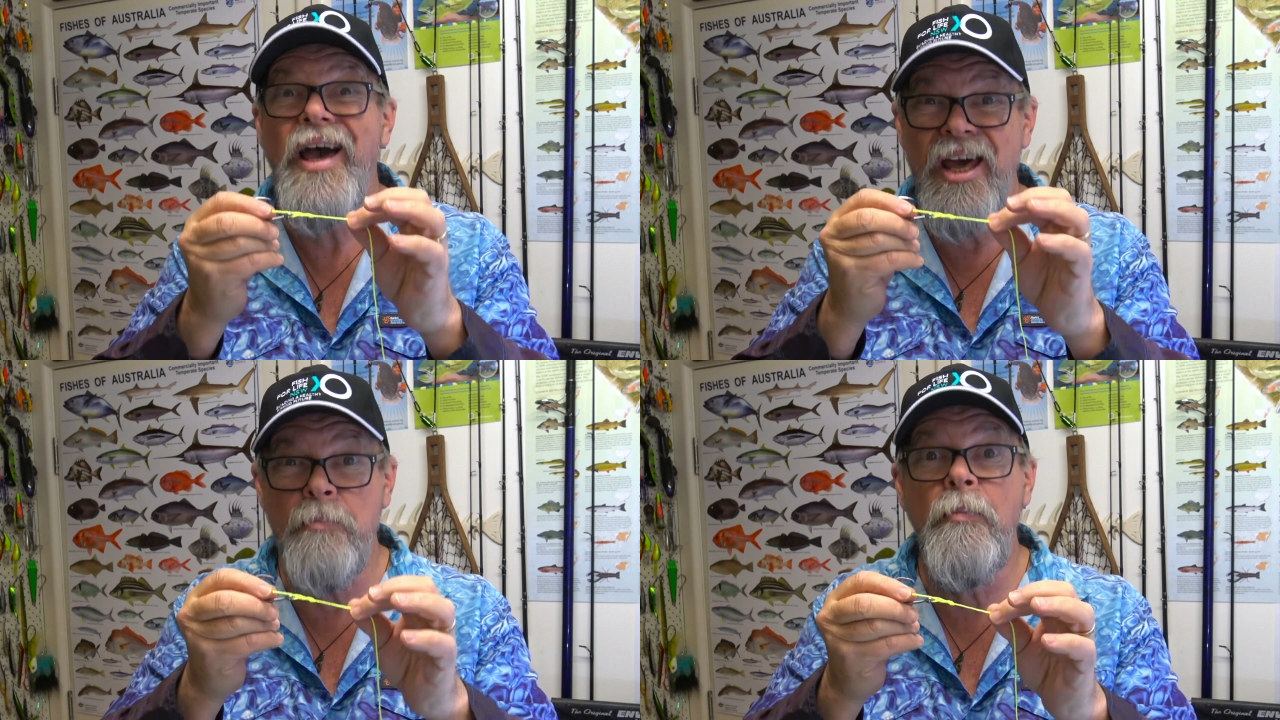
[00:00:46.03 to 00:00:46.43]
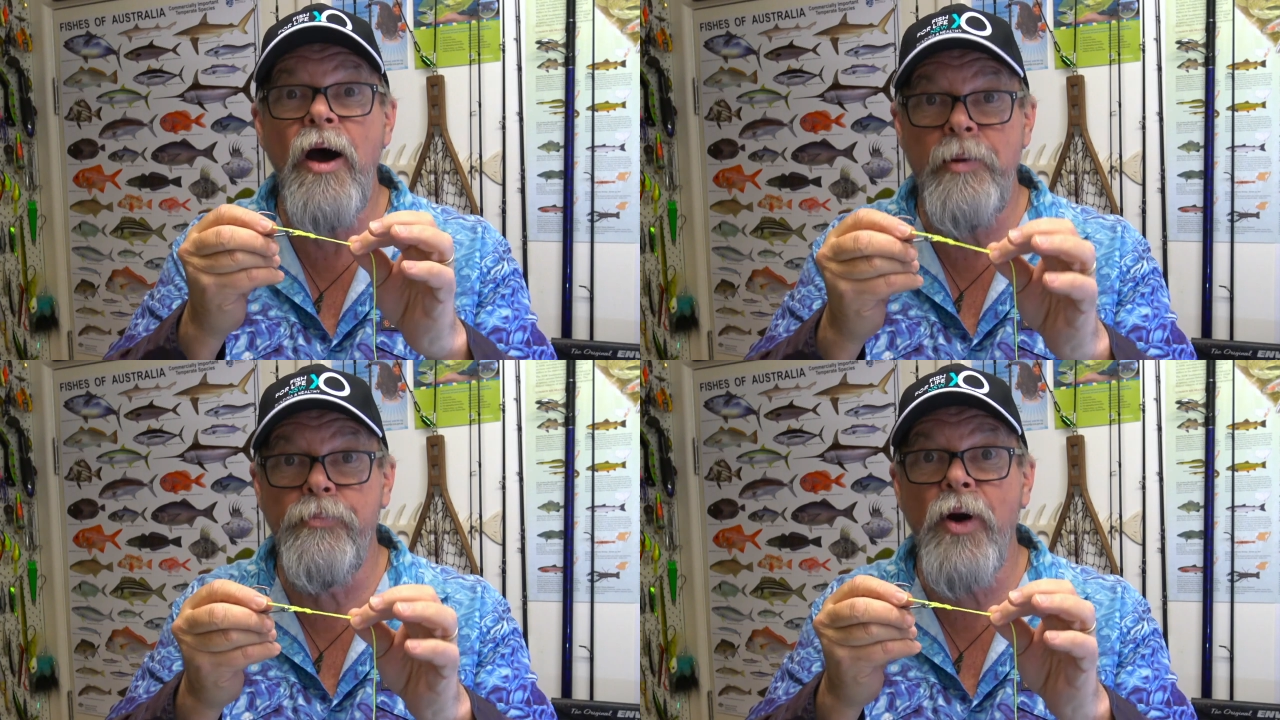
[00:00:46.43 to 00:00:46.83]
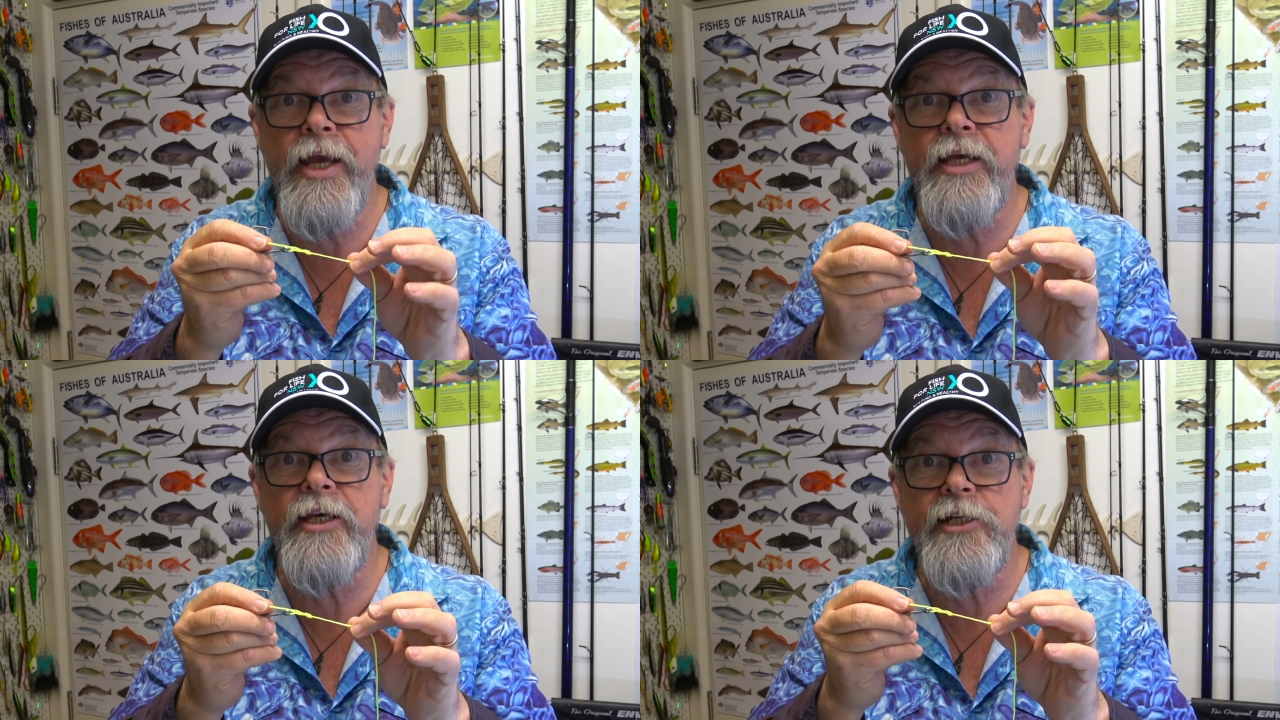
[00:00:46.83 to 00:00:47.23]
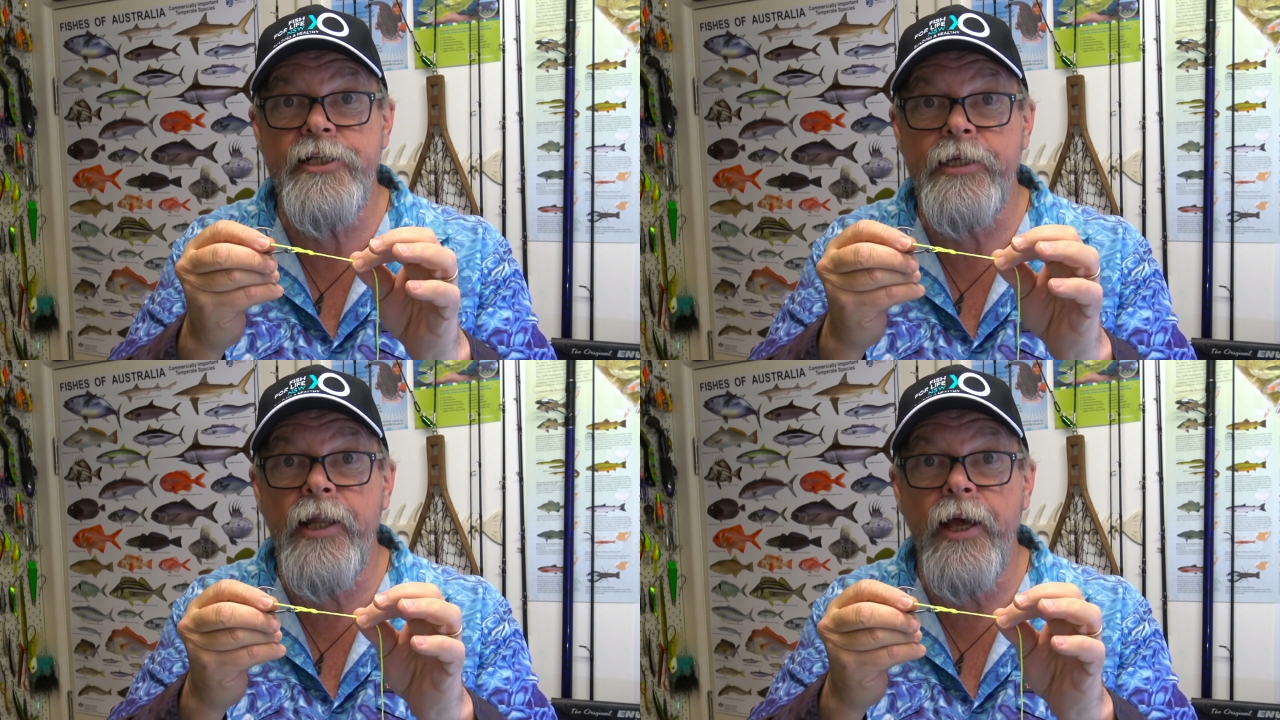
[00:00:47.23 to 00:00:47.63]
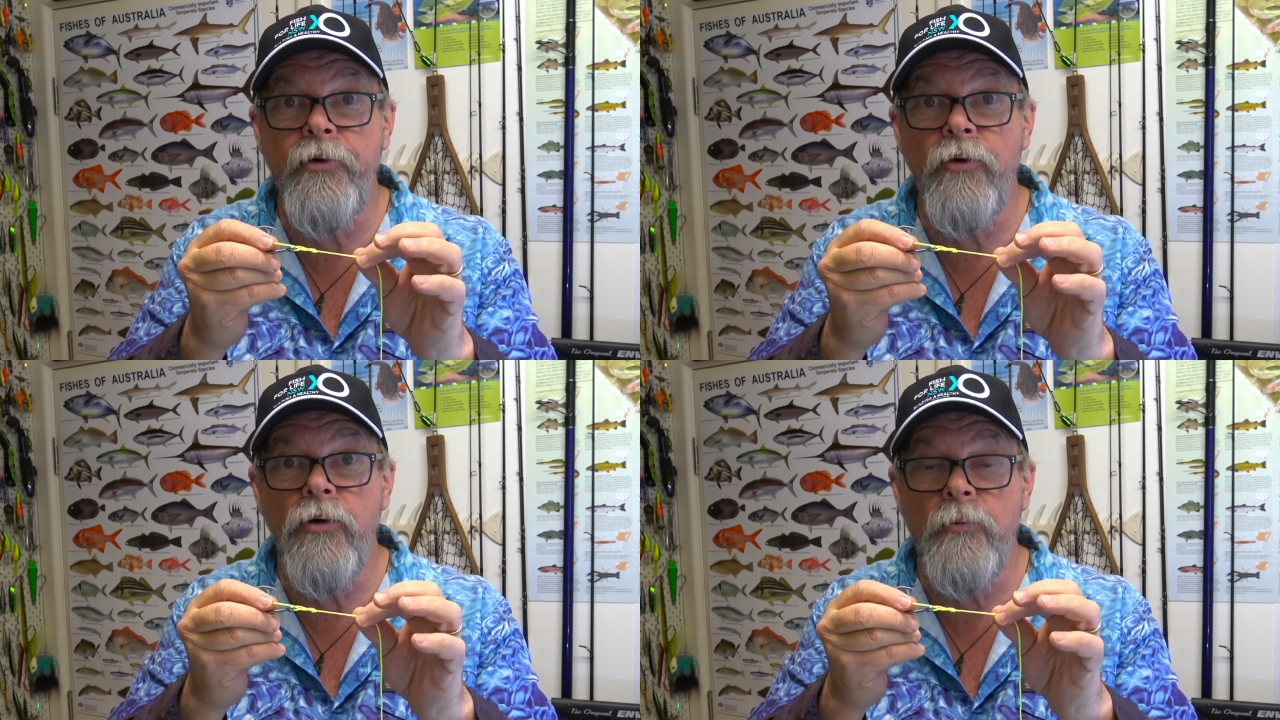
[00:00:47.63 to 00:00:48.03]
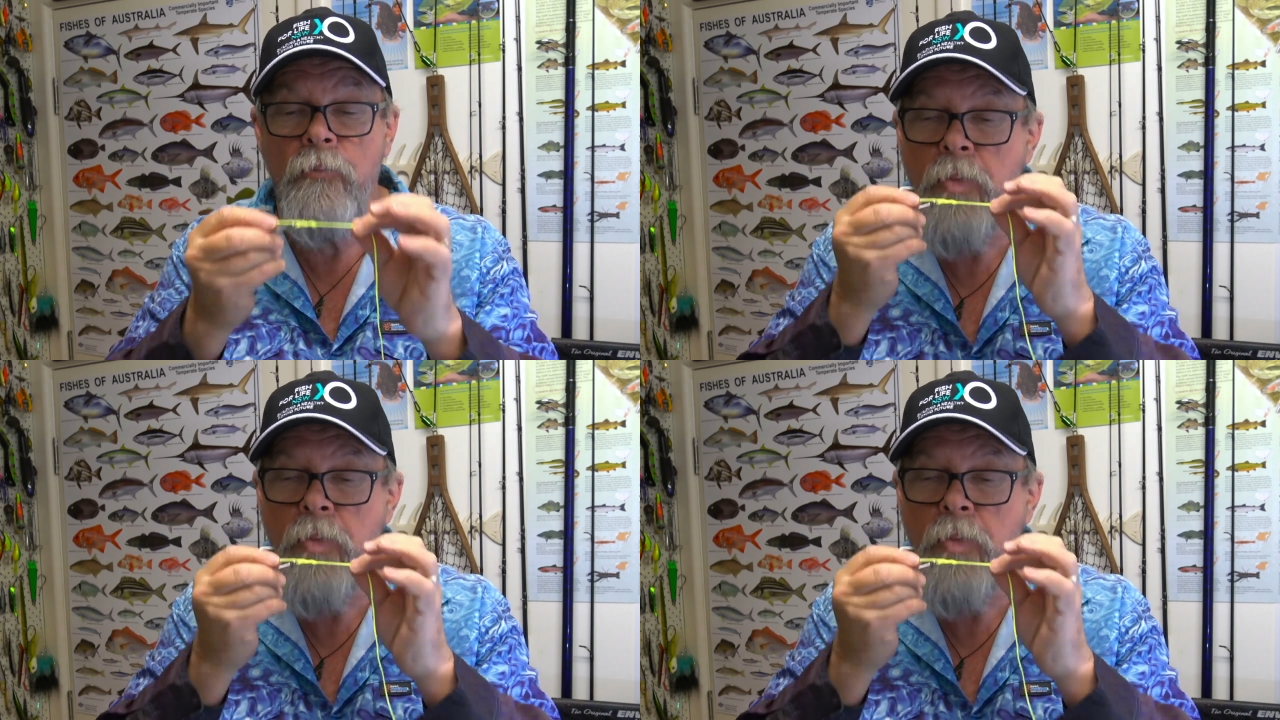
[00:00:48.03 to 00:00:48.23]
and it might break easily later on.